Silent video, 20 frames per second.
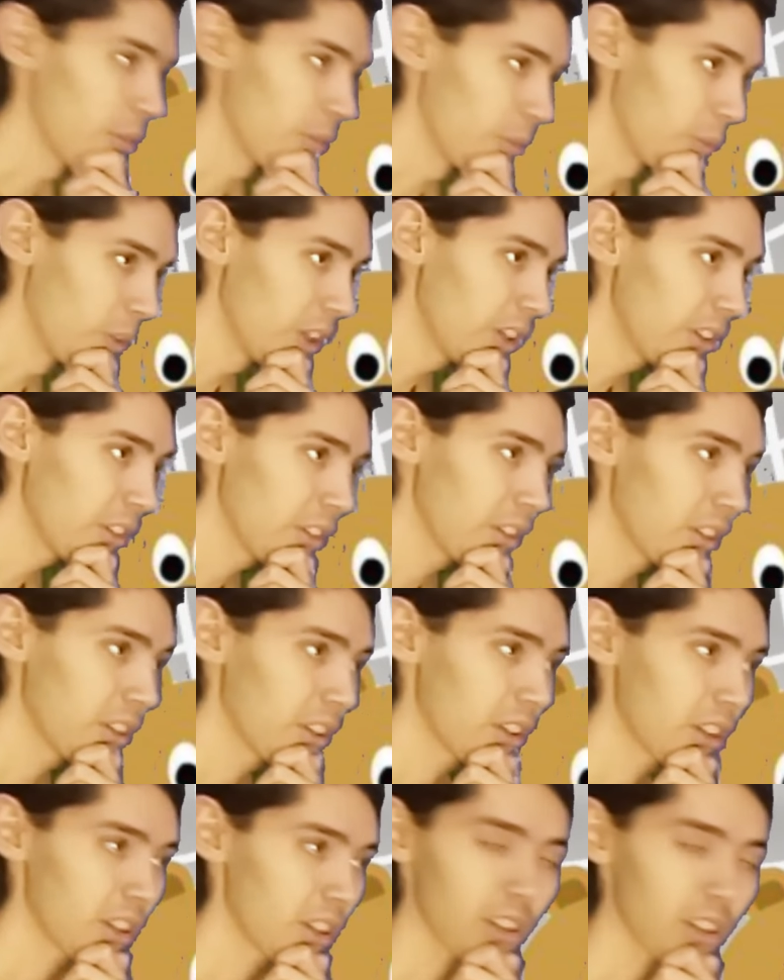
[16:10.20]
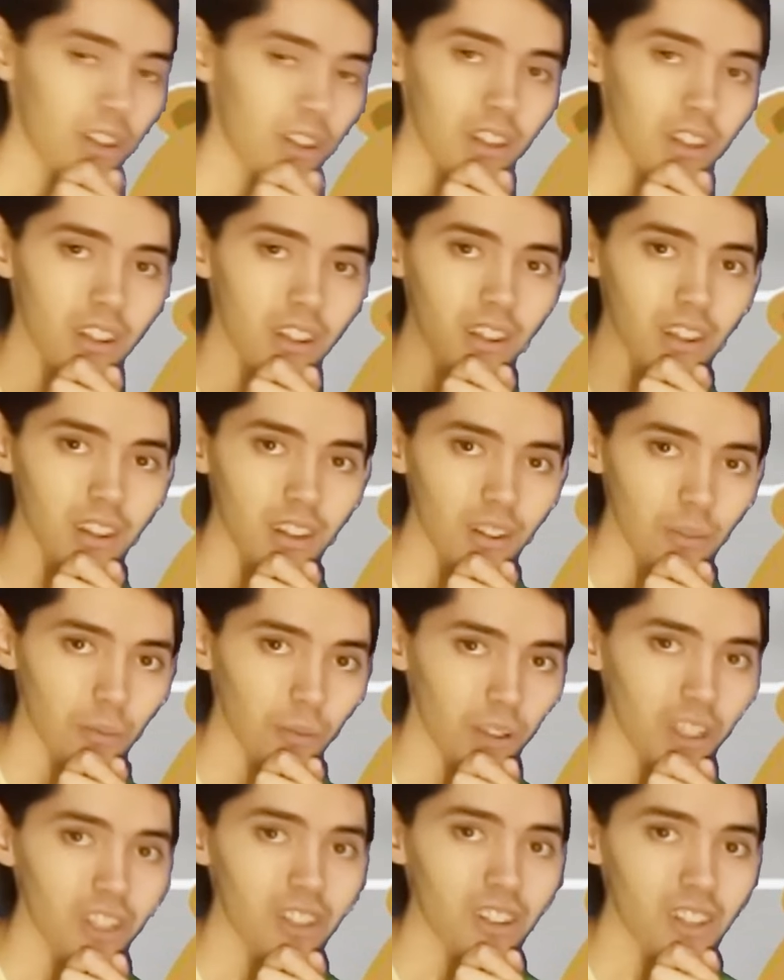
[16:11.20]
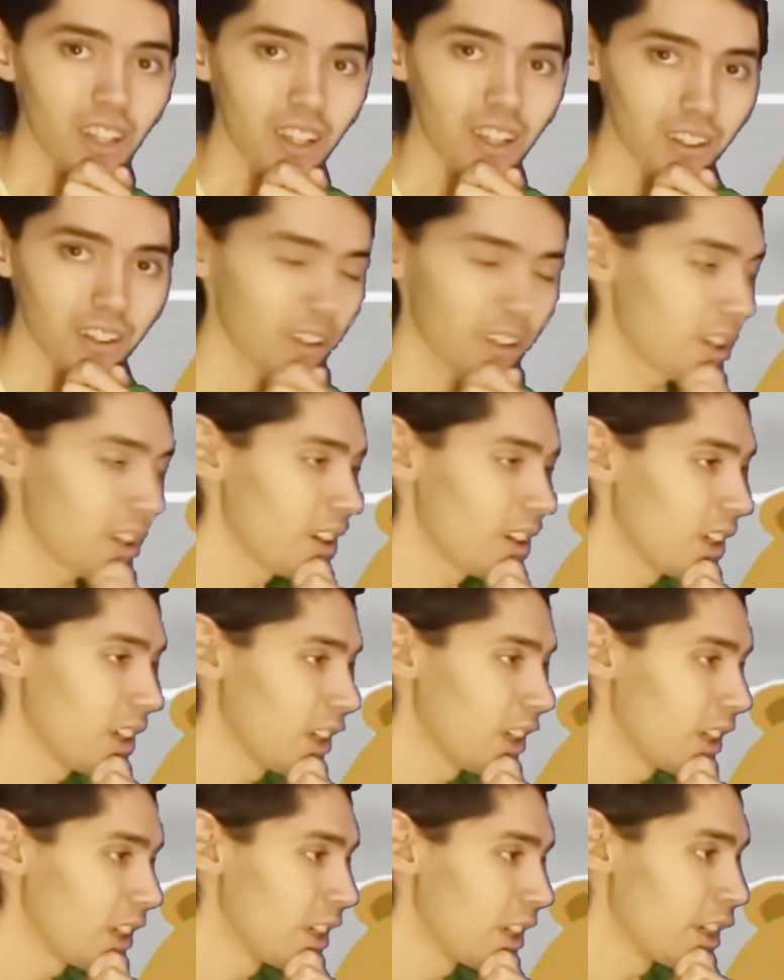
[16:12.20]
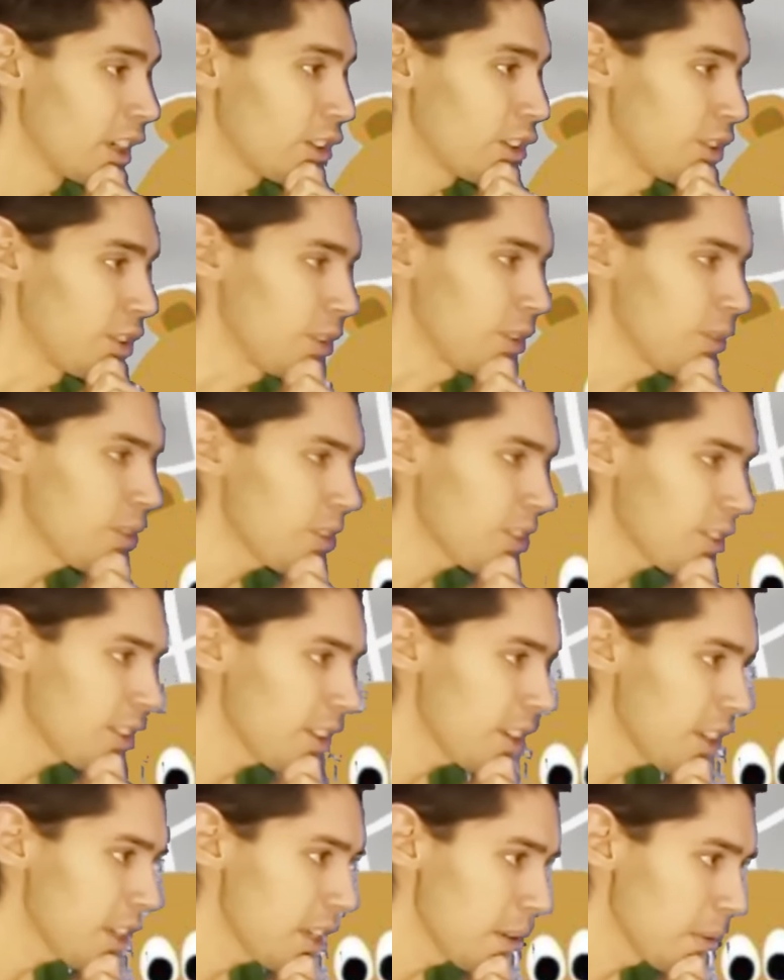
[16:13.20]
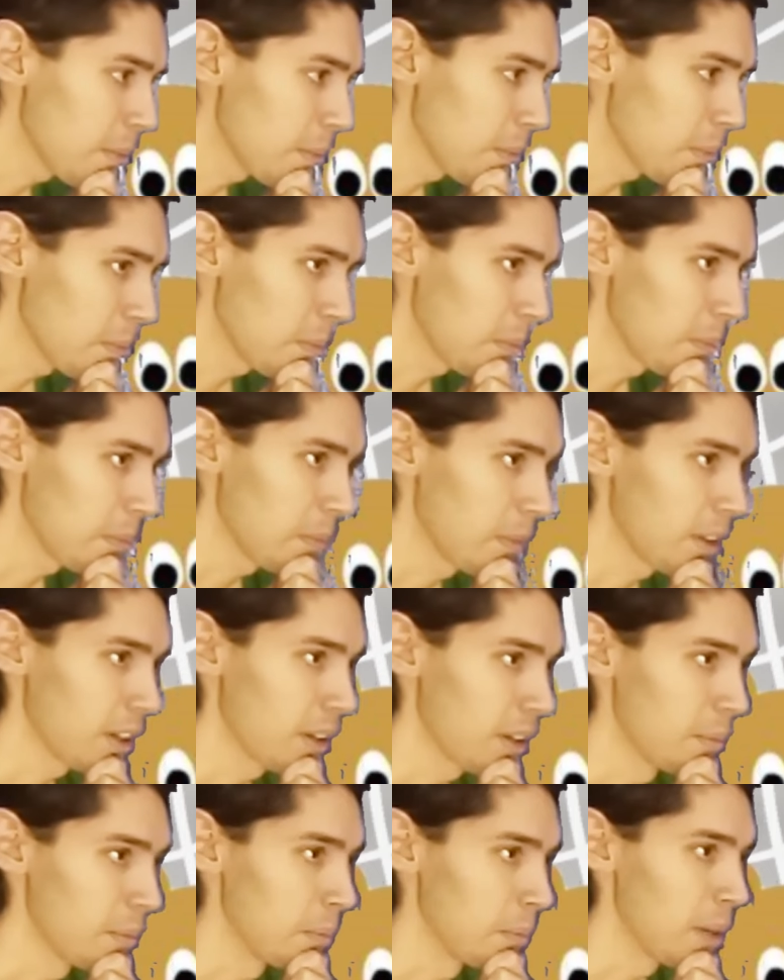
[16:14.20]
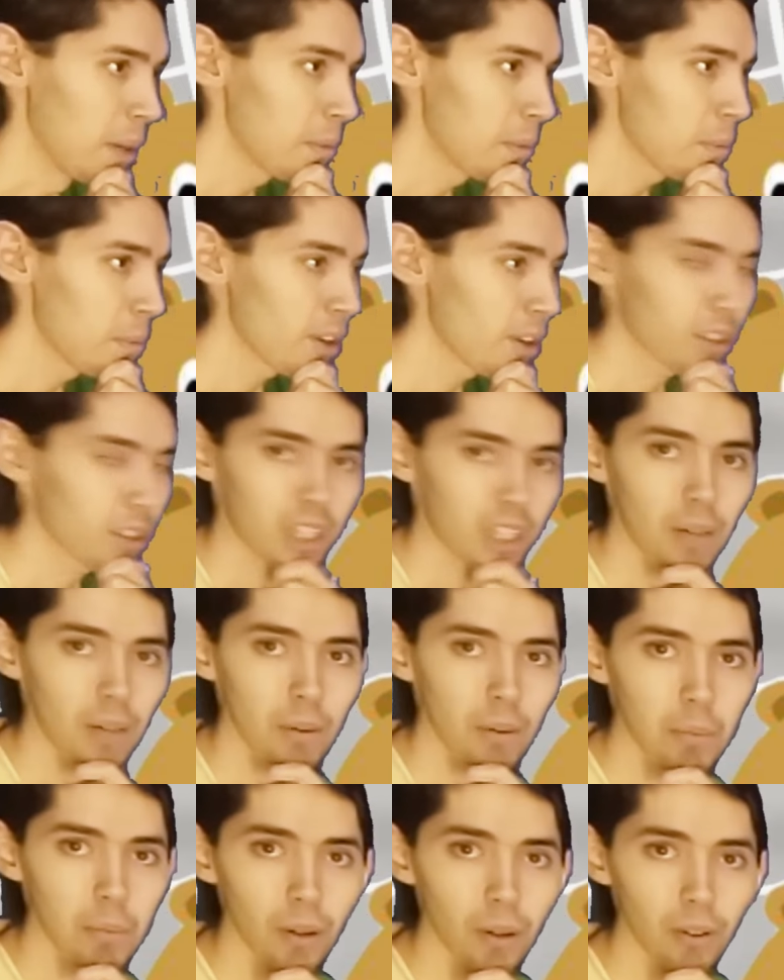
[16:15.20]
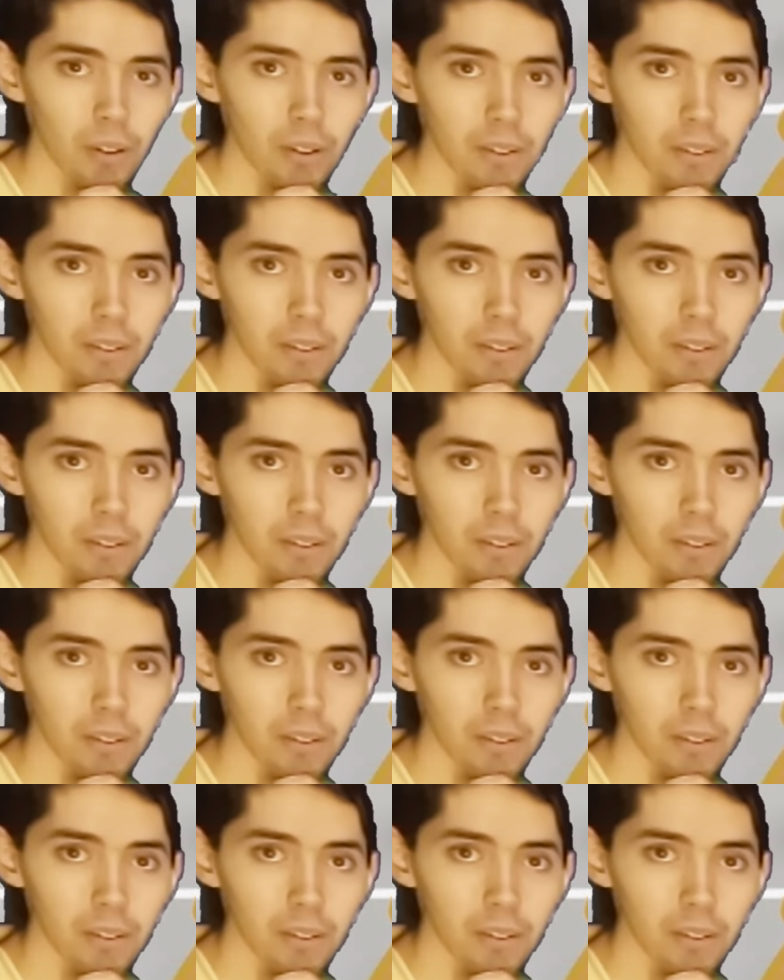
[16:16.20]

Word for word: Well, let's think. Do you see Mama Bear's cup of milk?